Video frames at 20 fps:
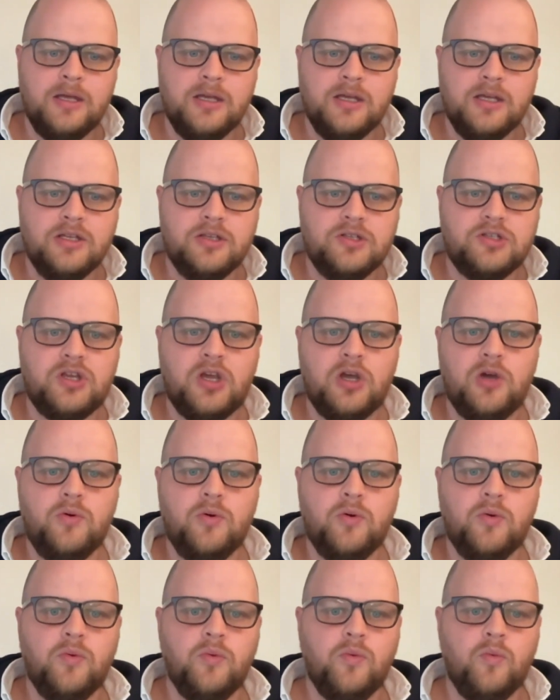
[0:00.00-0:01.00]

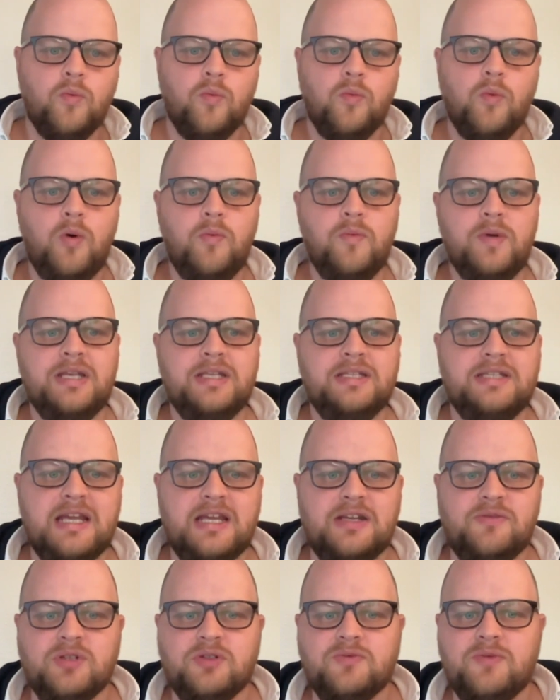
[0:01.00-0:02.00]
So what we
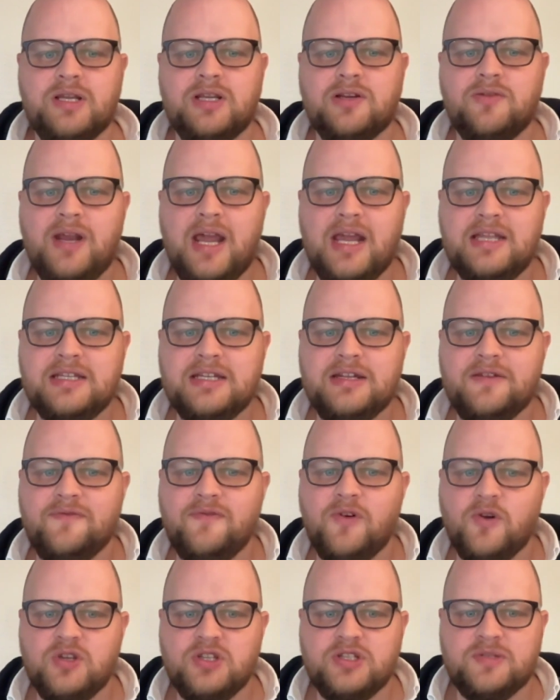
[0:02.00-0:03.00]
did was we created a
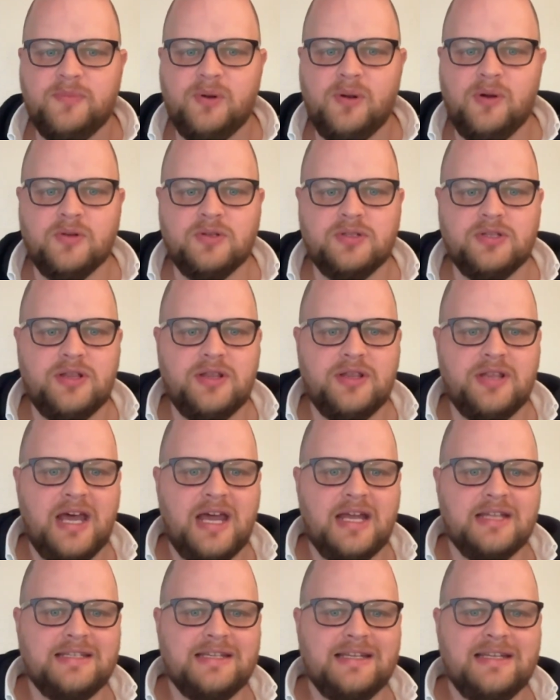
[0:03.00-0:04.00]
voice bot
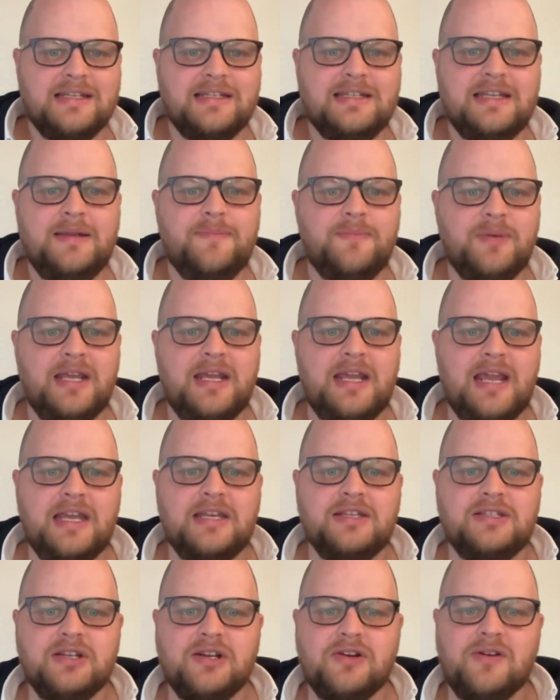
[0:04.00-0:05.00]
that deeply
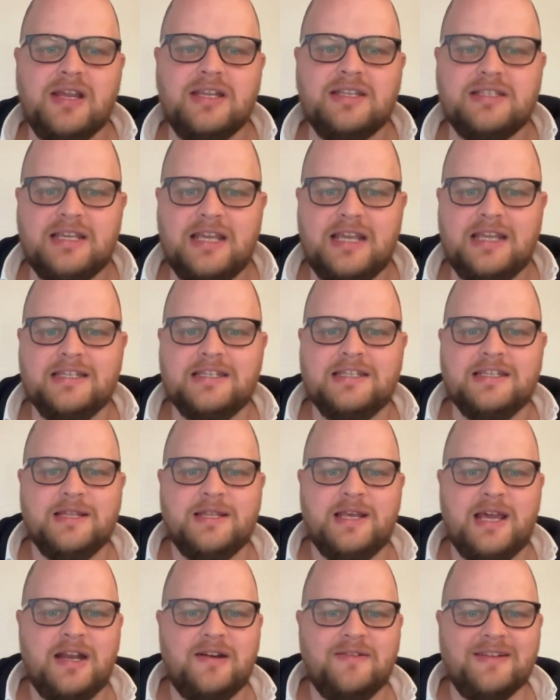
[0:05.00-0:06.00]
integrates into
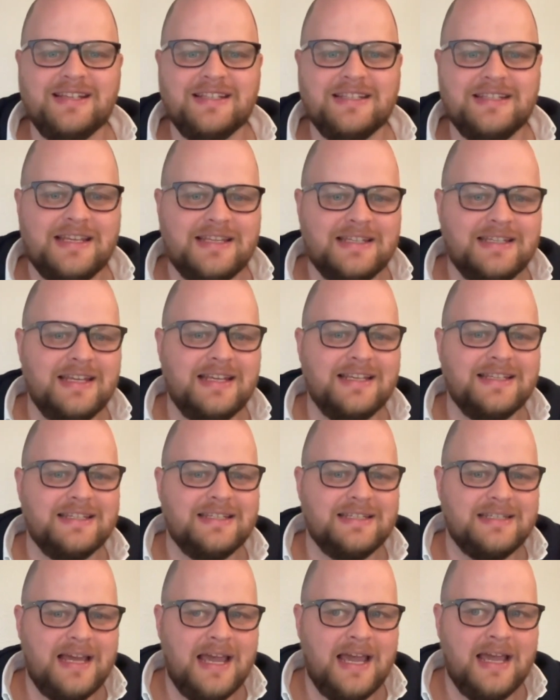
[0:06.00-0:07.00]
their existing
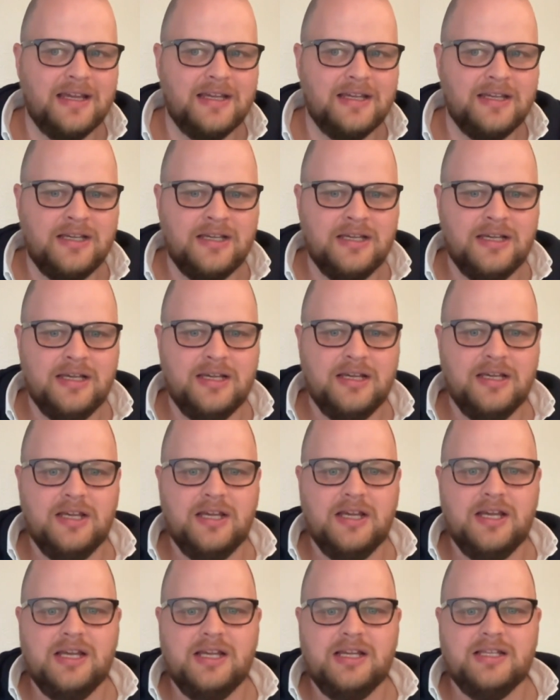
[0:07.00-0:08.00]
stack
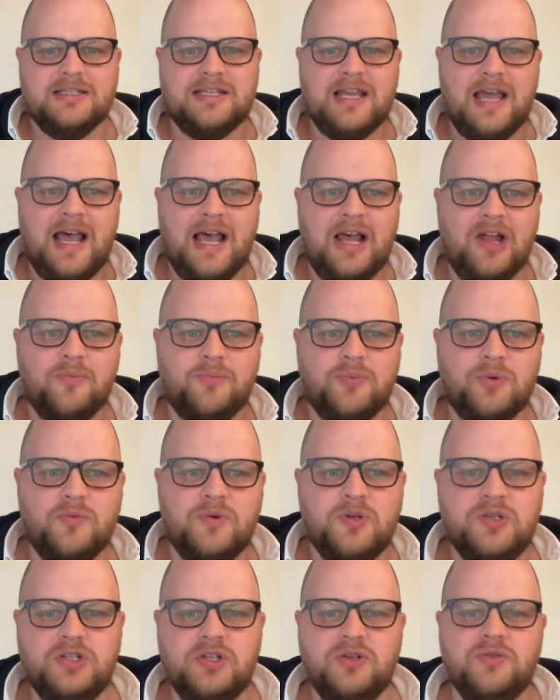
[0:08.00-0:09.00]
to help
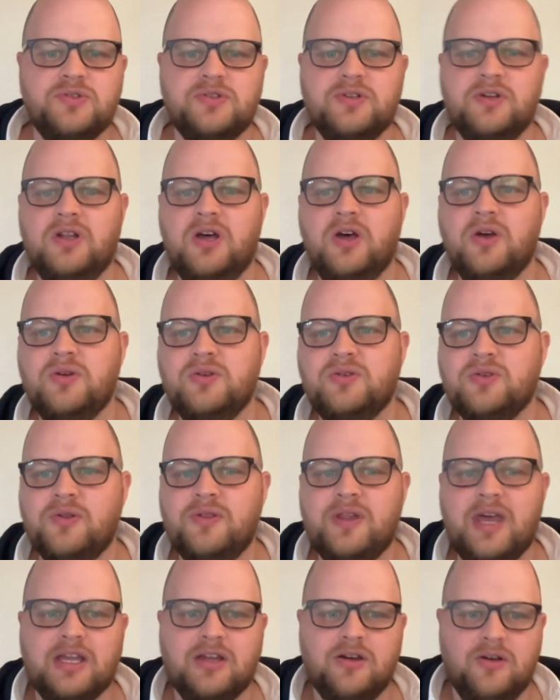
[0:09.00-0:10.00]
reduce the load on
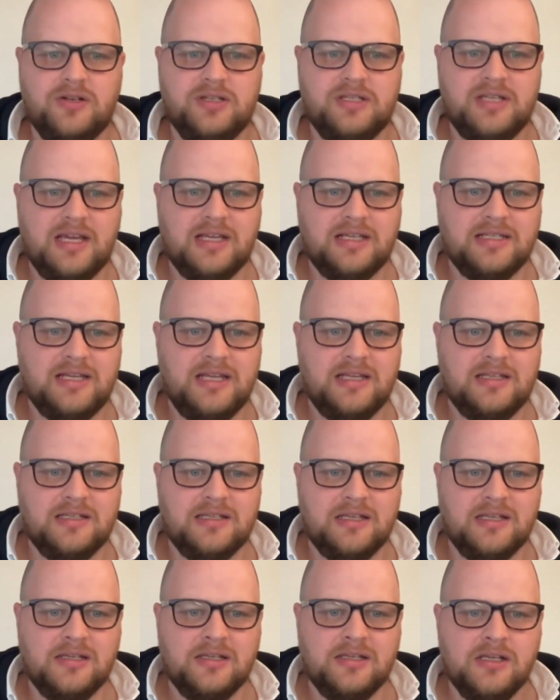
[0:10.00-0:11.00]
their contact
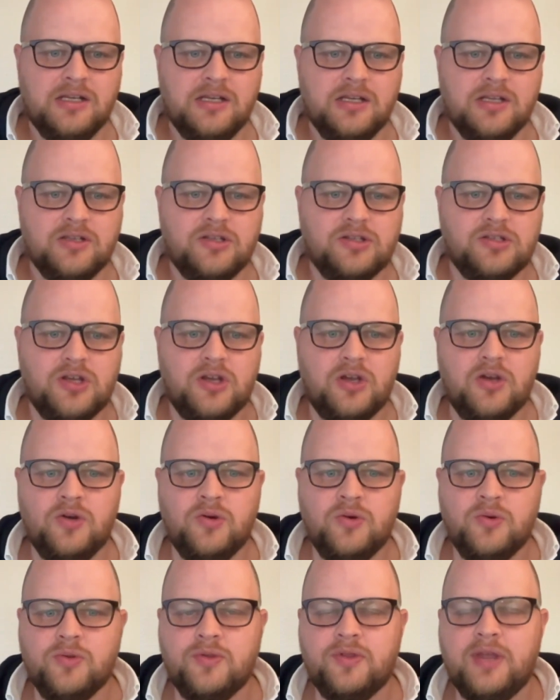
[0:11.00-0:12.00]
center.
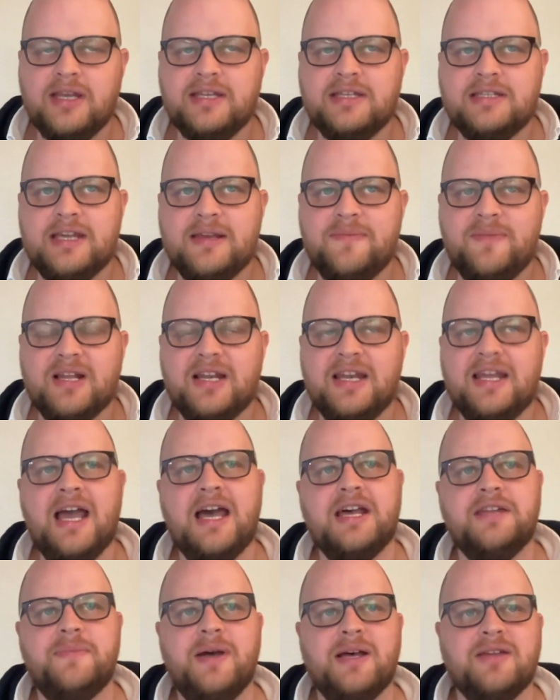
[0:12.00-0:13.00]
So they typically
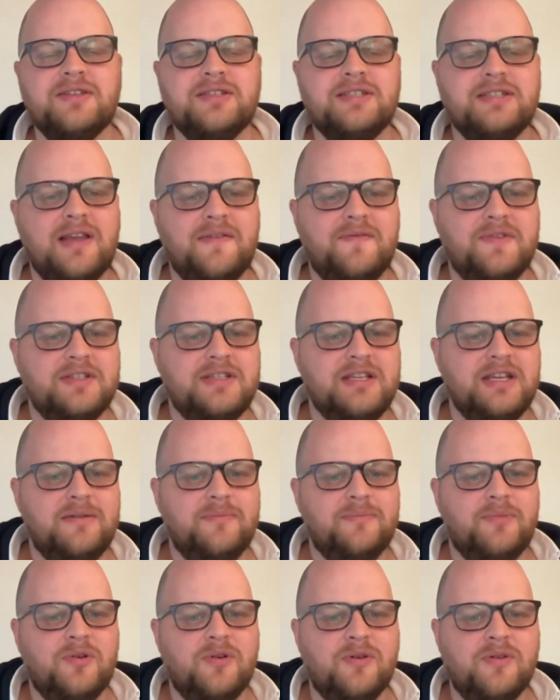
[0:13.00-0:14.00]
had about
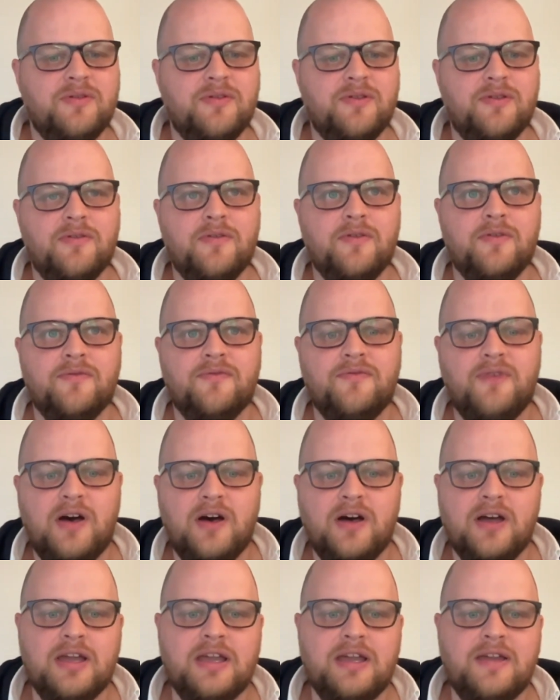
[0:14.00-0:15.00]

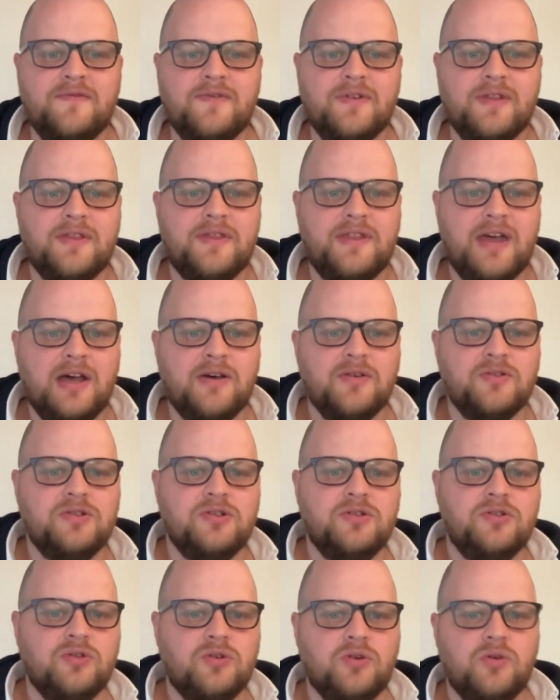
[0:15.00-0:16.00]

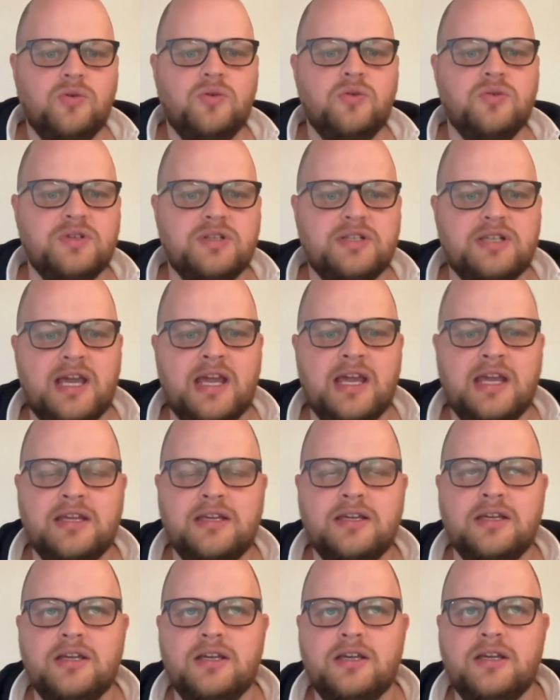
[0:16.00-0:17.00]
17,500 calls a
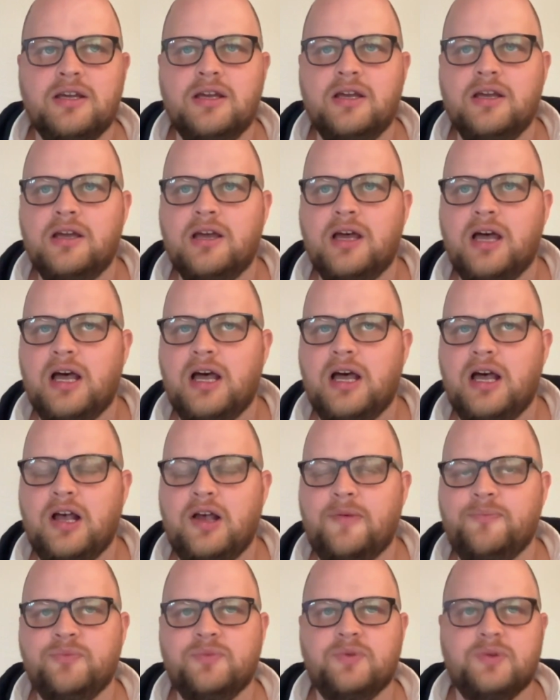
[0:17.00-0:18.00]
day
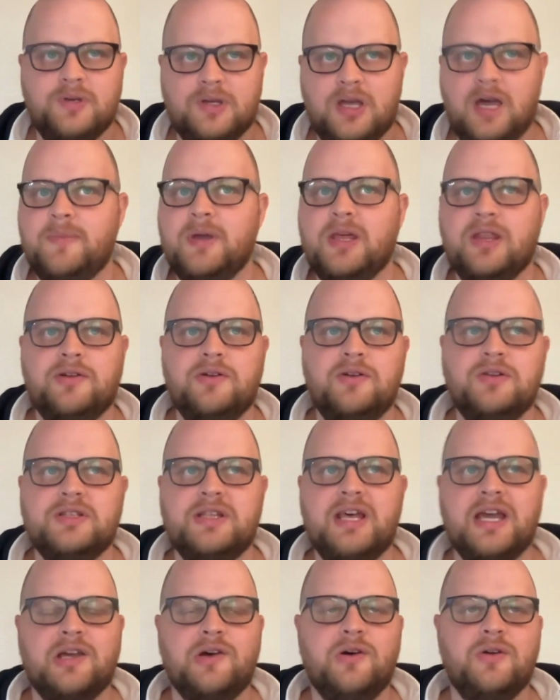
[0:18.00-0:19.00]
coming through to
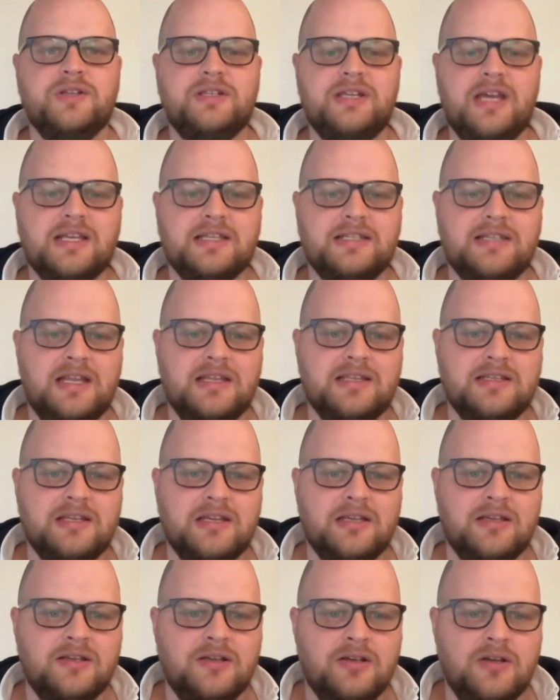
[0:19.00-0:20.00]
their contact
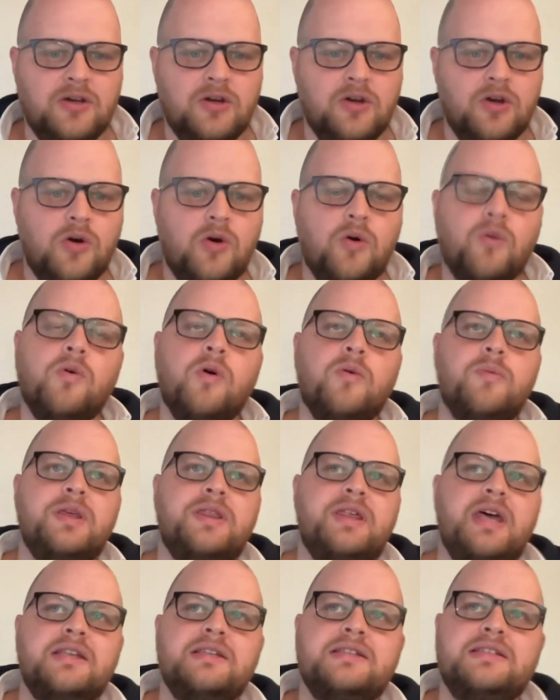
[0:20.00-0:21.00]
center. What we
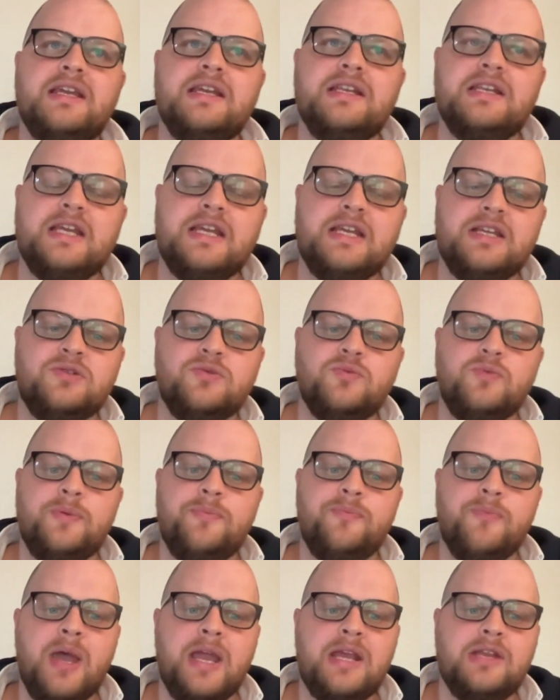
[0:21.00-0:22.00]
then did is we
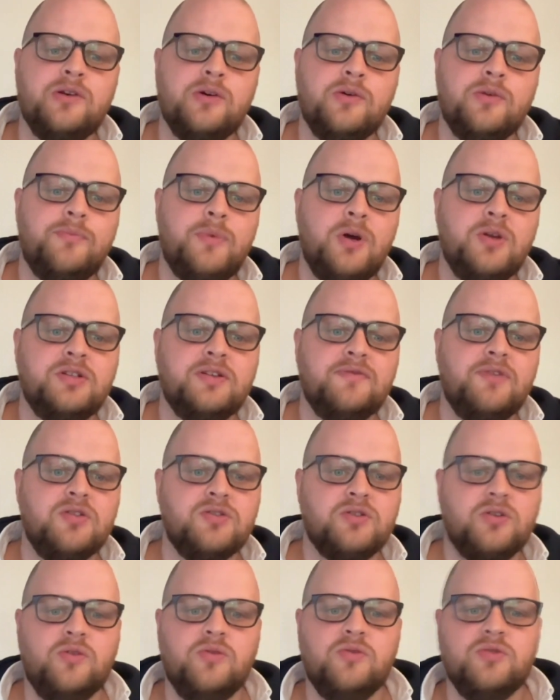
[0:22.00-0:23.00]
made most of those
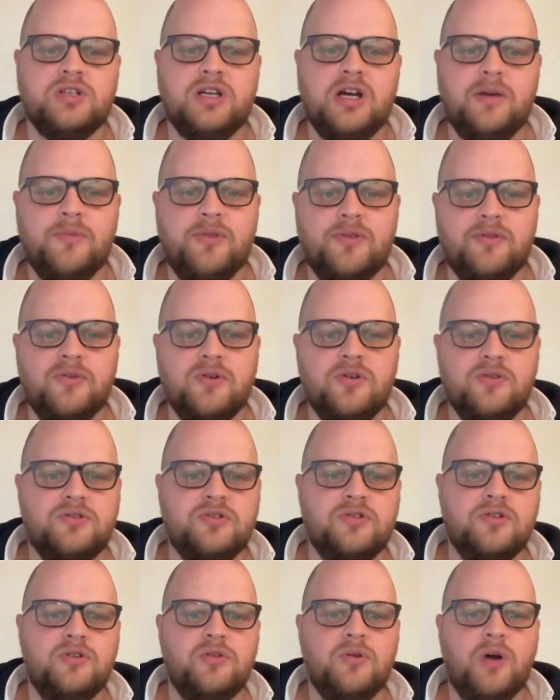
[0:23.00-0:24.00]
calls come through
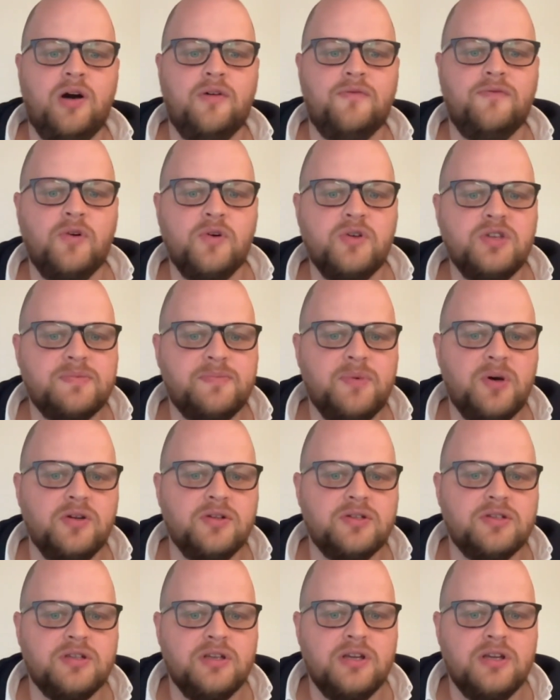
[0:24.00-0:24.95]
to our voice bot,